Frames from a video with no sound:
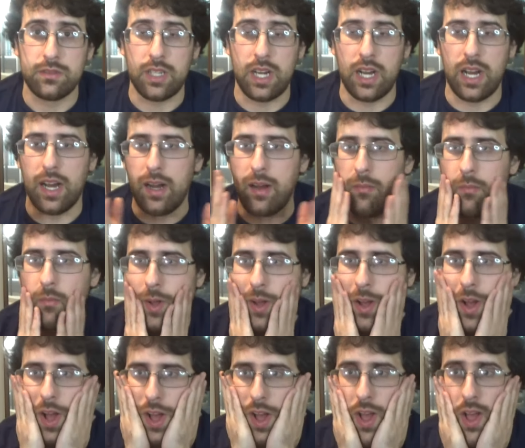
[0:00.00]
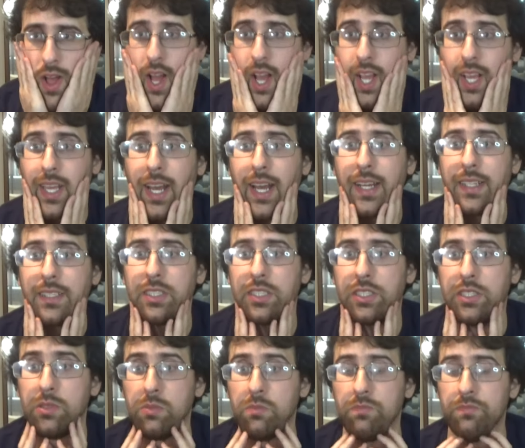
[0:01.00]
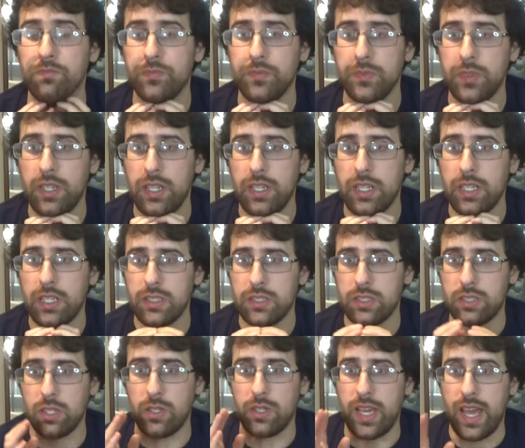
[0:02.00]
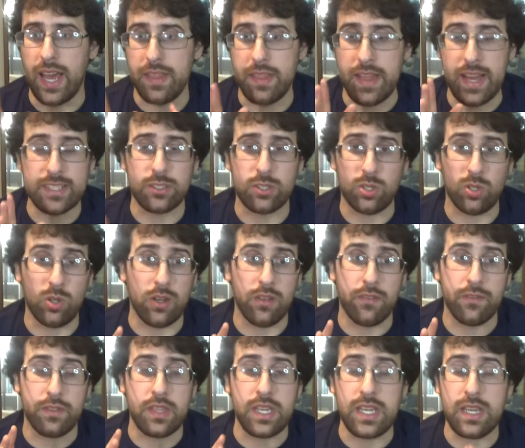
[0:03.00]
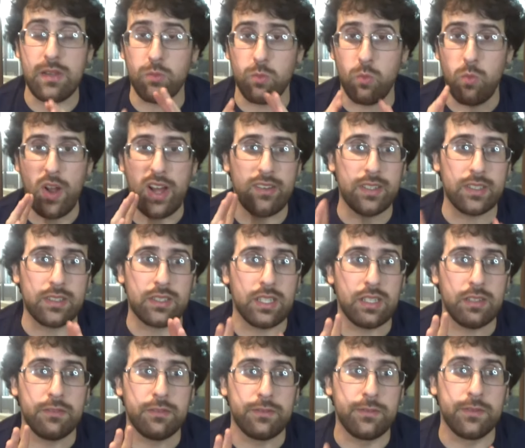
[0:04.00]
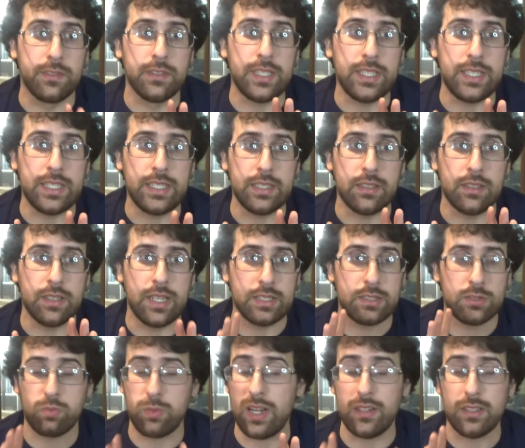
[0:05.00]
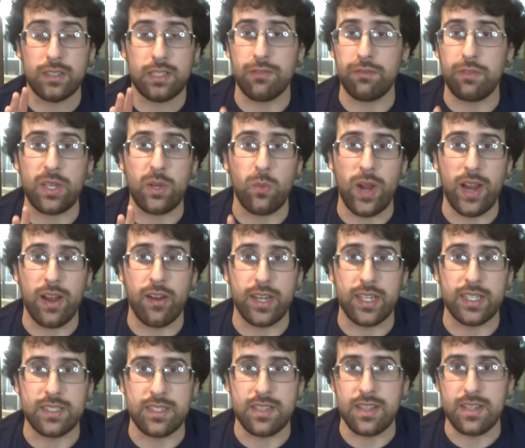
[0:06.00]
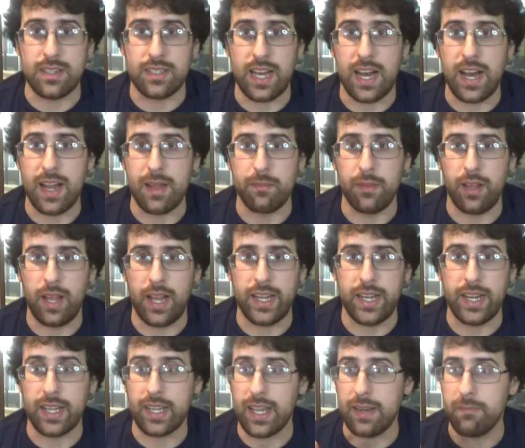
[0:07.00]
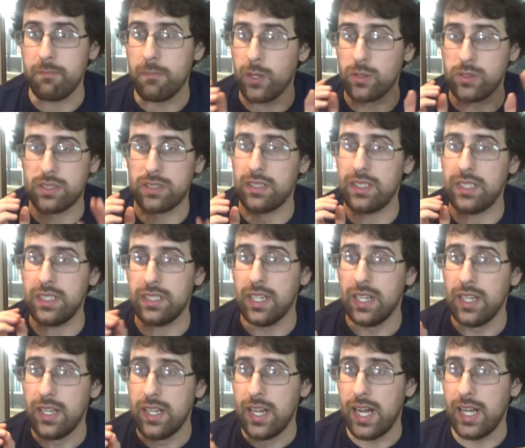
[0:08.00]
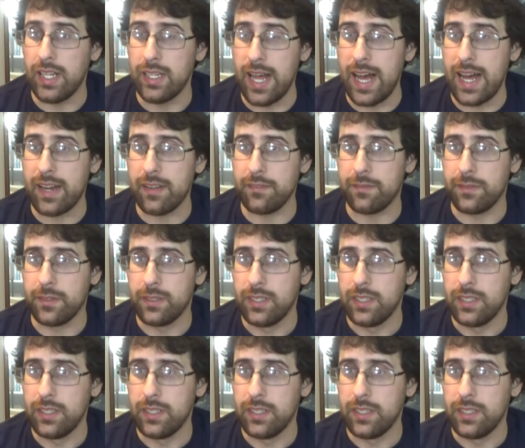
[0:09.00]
um, I guess. you. So yeah, that's sort of the relatively, that's relatively where it is in the timeline. Again, most of the, a lot of